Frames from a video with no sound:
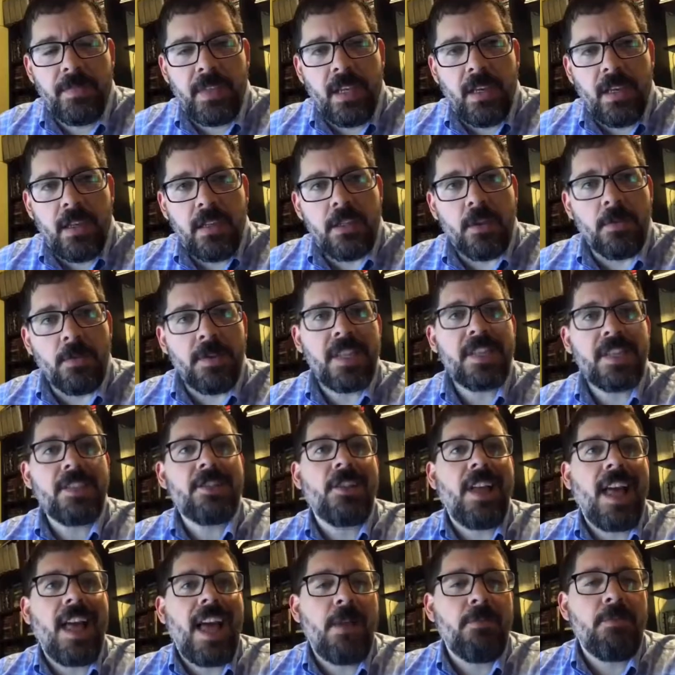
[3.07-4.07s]
So in this
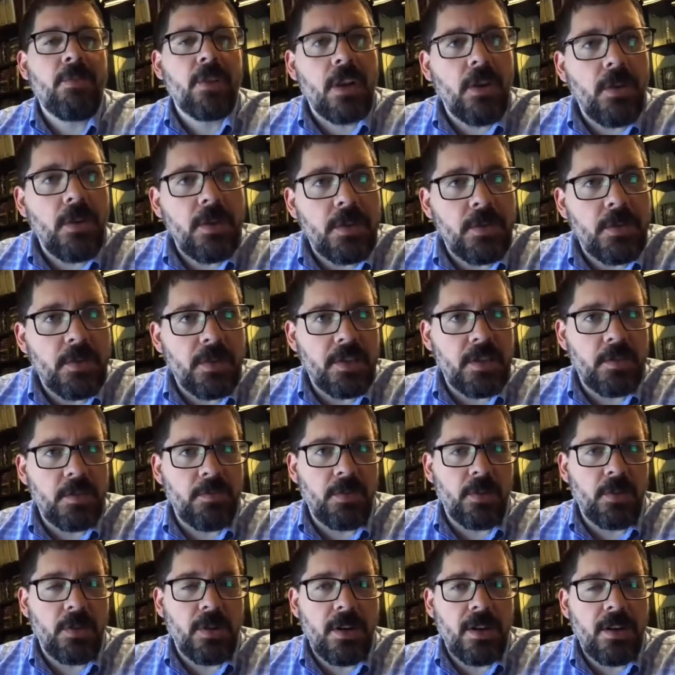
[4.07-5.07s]
lab, we're going to
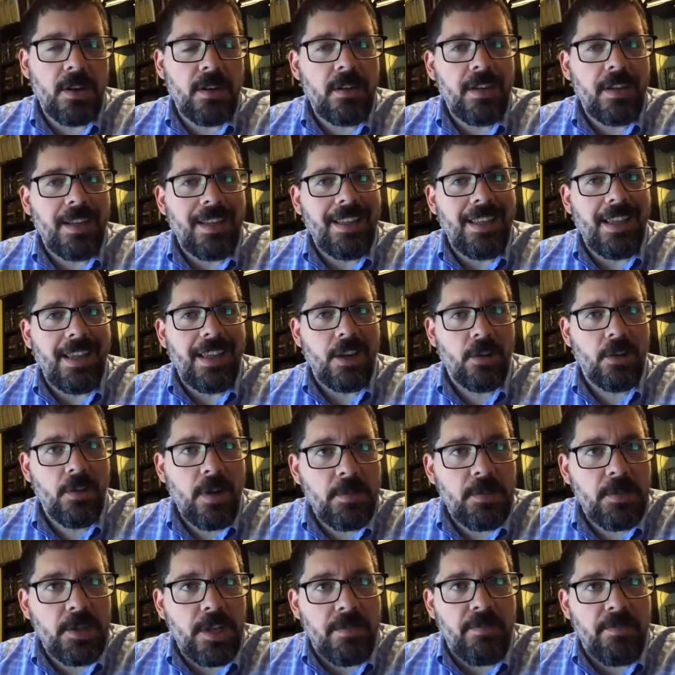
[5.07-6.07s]
explore
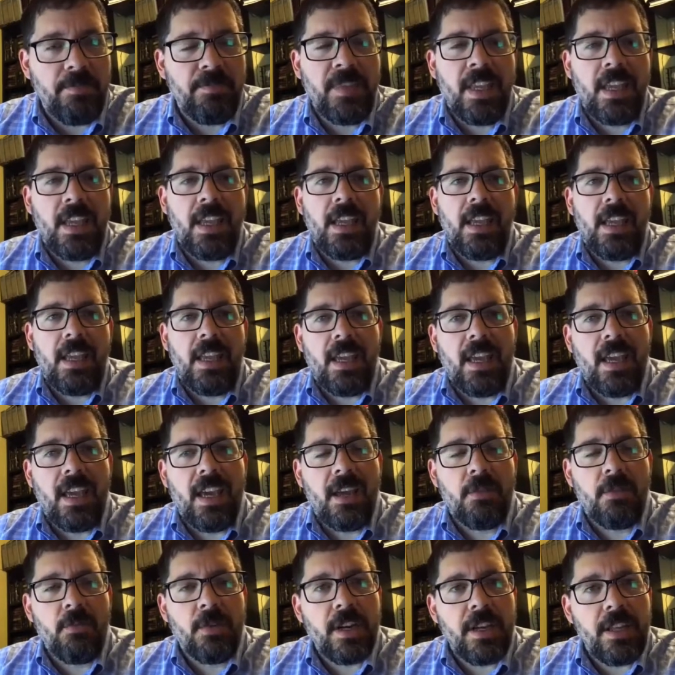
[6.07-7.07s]
encryption,
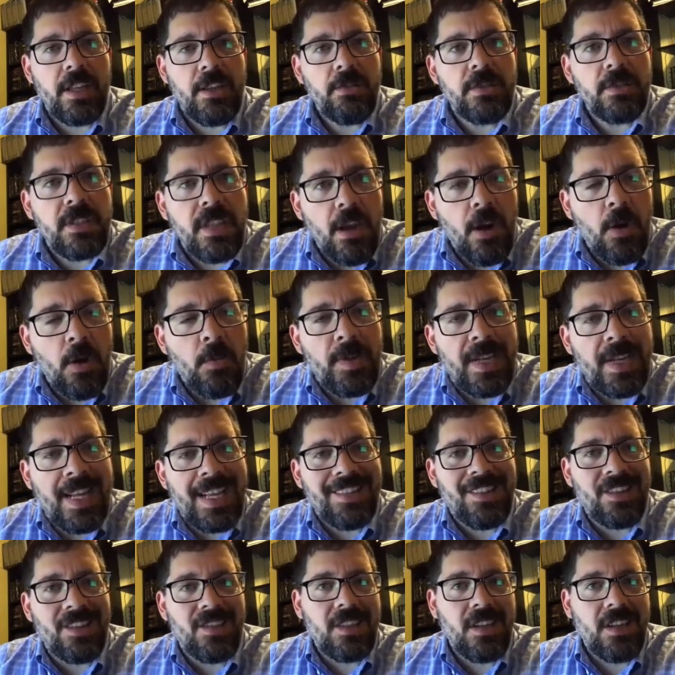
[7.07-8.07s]
and we're going to use the
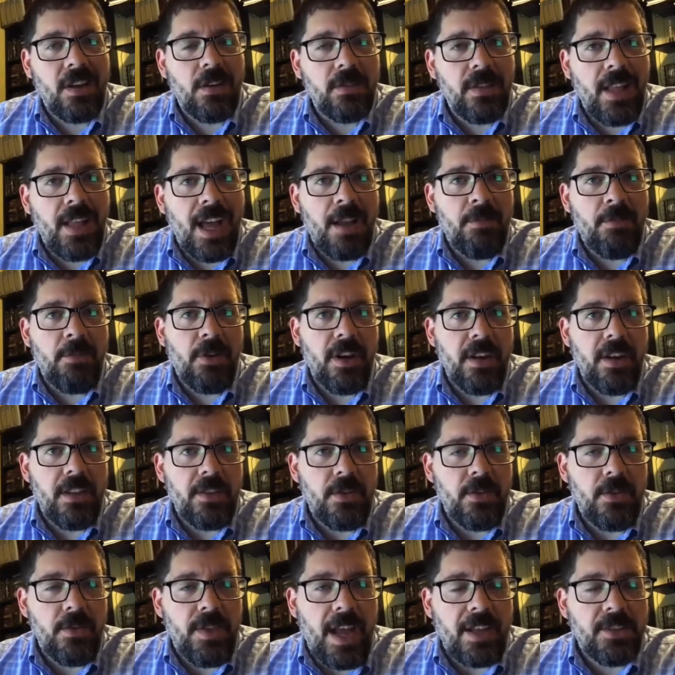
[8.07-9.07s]
OpenSSL library to
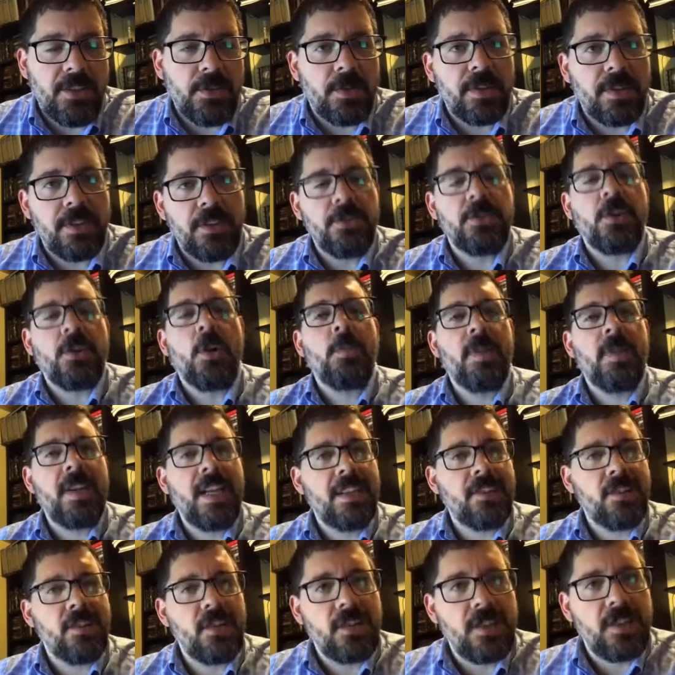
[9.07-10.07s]
do that. So we're going to use
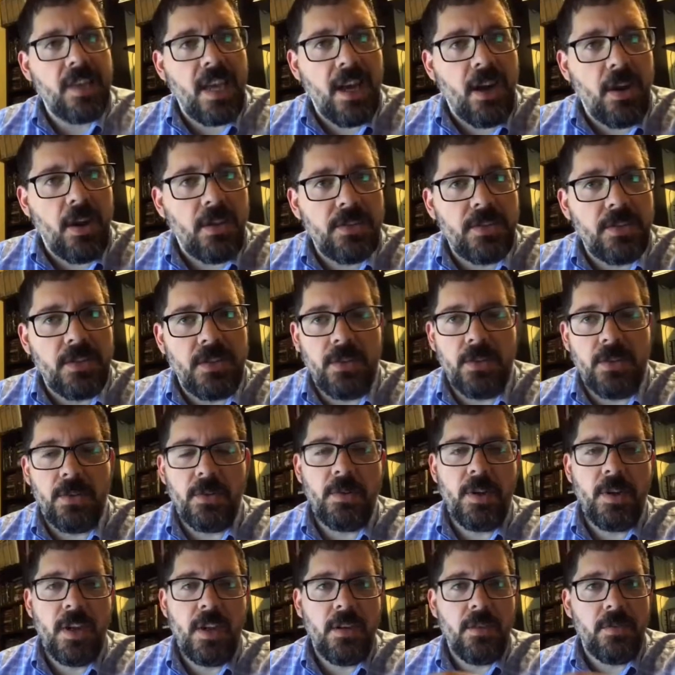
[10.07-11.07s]
OpenSSL
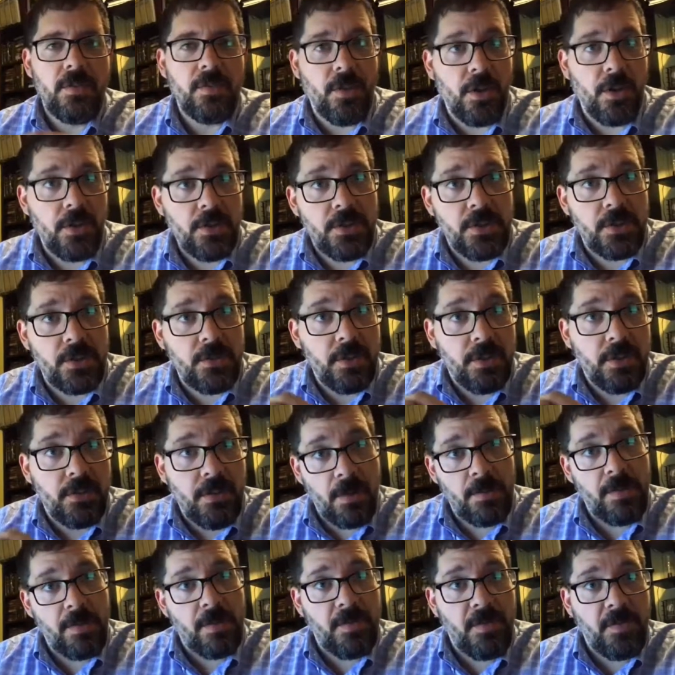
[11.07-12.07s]
to first to
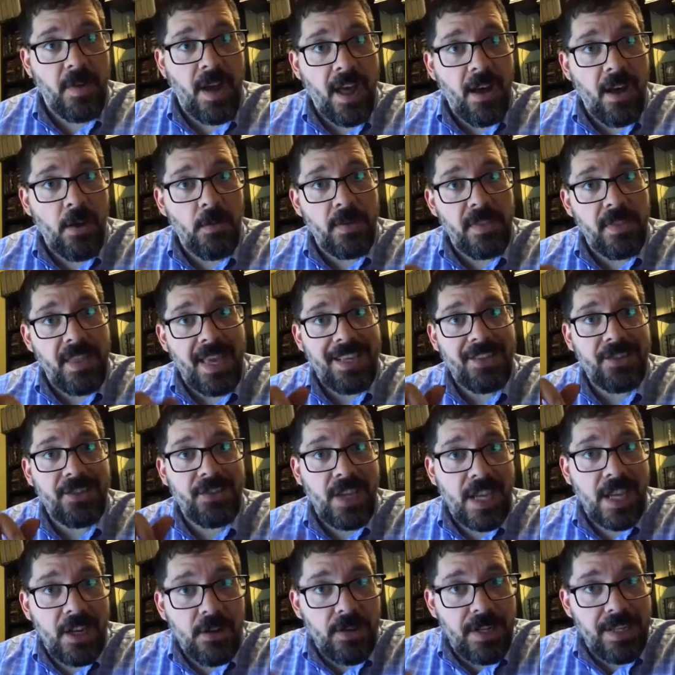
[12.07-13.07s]
encrypt the file with a
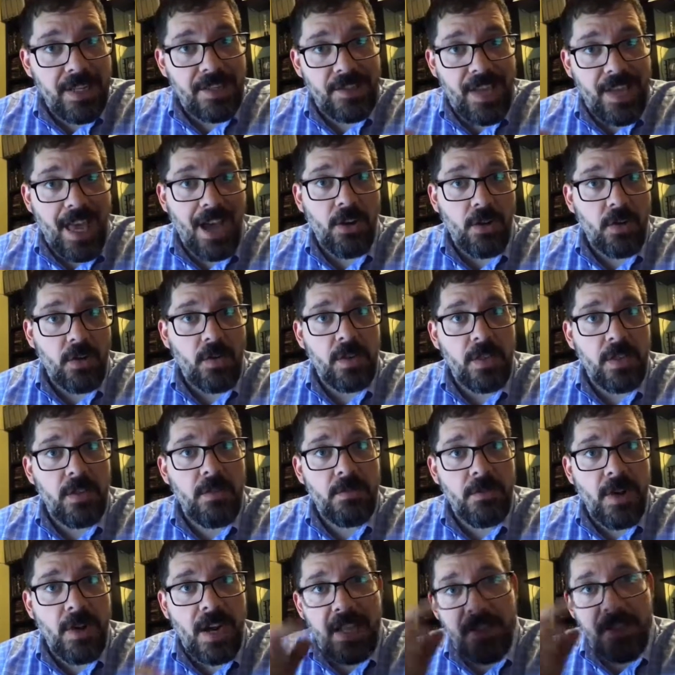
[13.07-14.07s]
synchronous
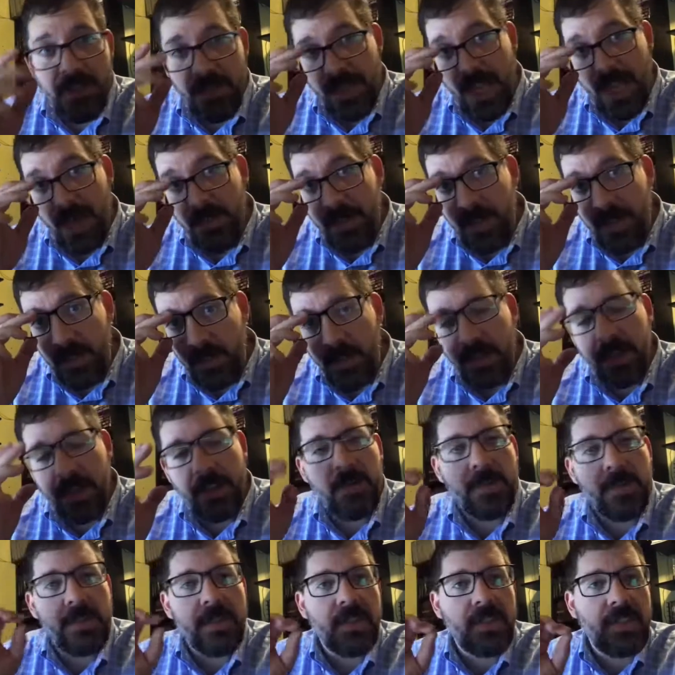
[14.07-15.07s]
algorithm, right? So that means we're going to
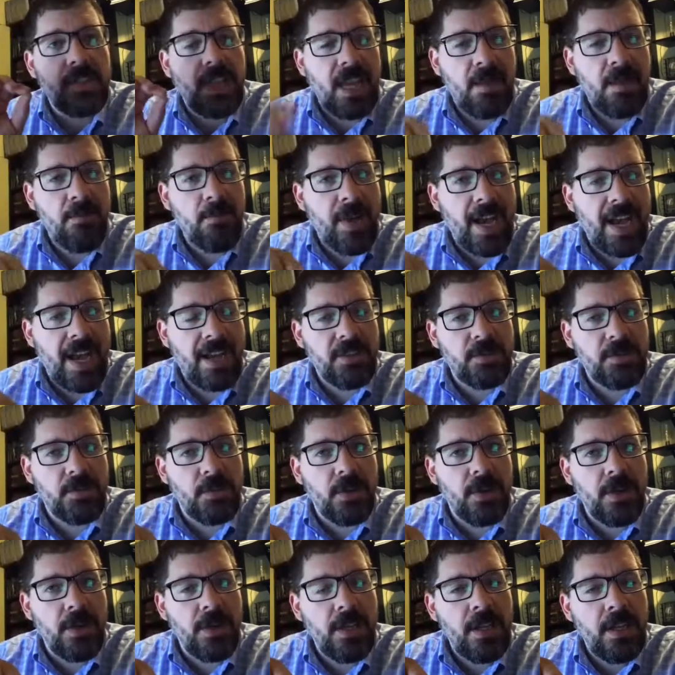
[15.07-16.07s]
use the same
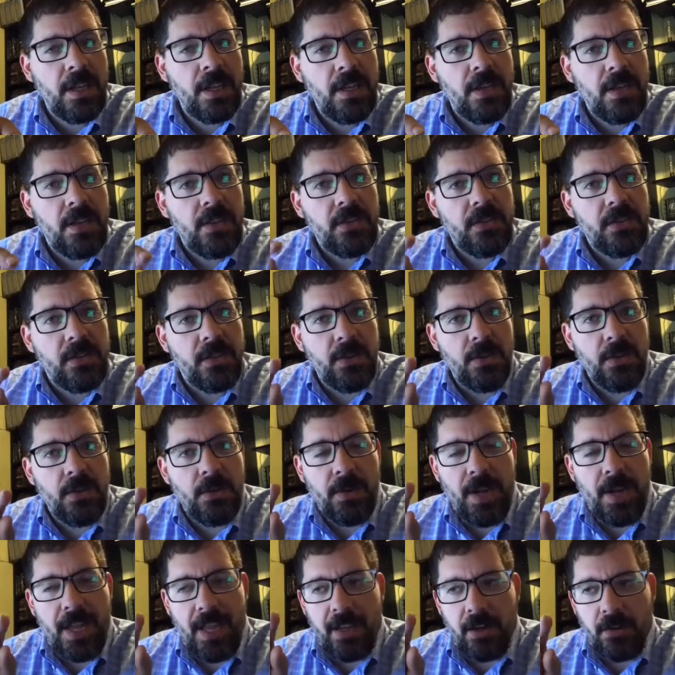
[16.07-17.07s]
password
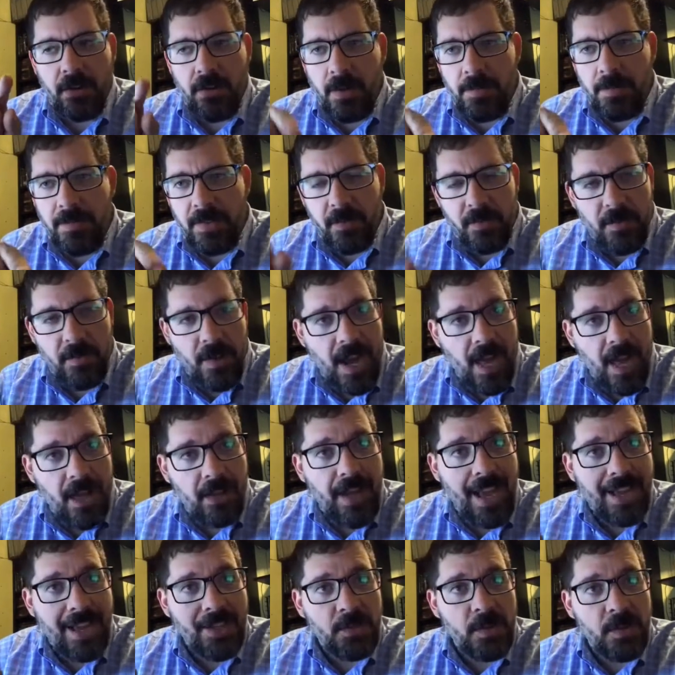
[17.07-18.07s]
to encrypt the file
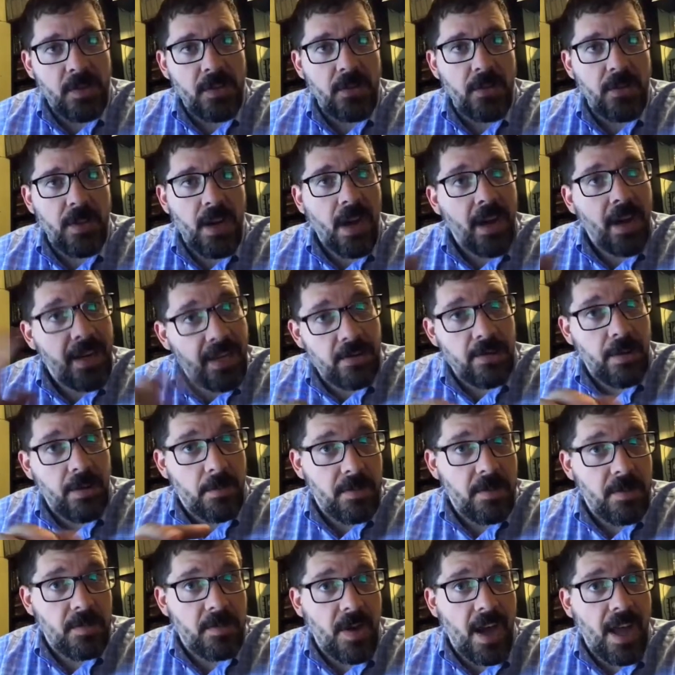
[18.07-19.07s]
as we do to unencrypt
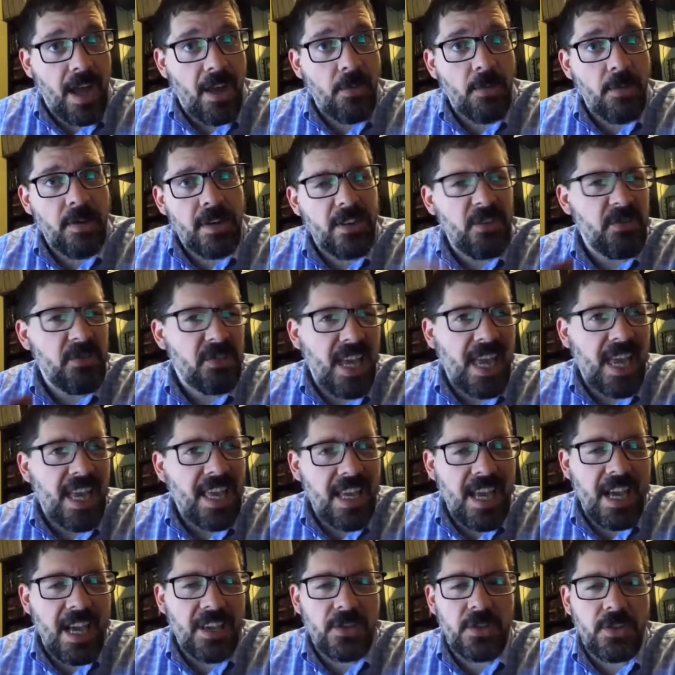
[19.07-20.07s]
the file. We're going to use
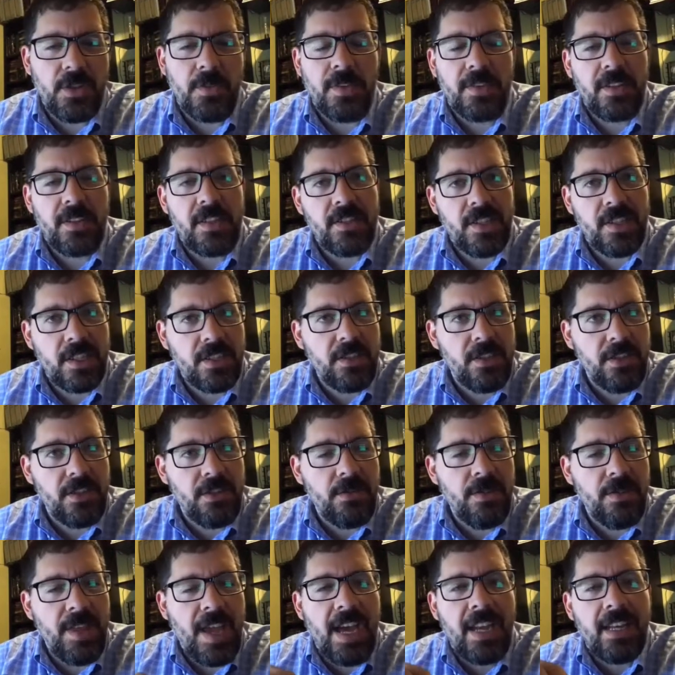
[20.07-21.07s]
AES-256 to
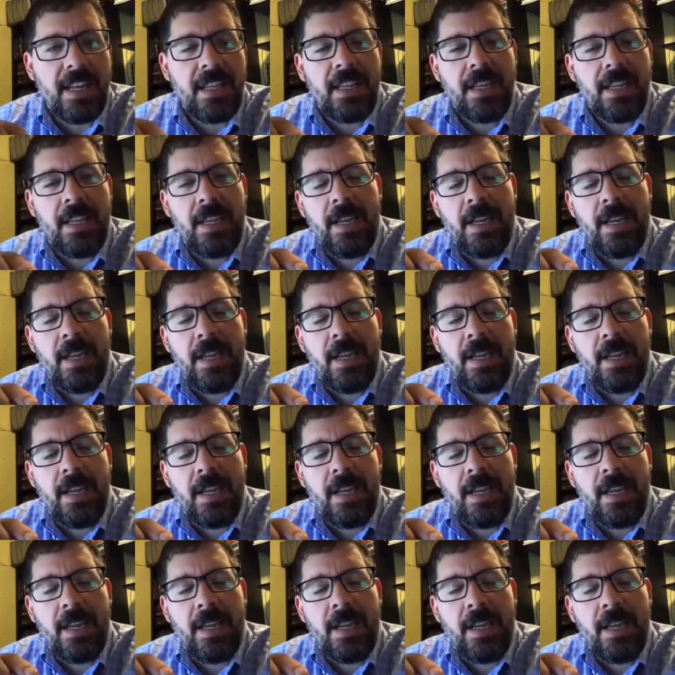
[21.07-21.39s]
do that.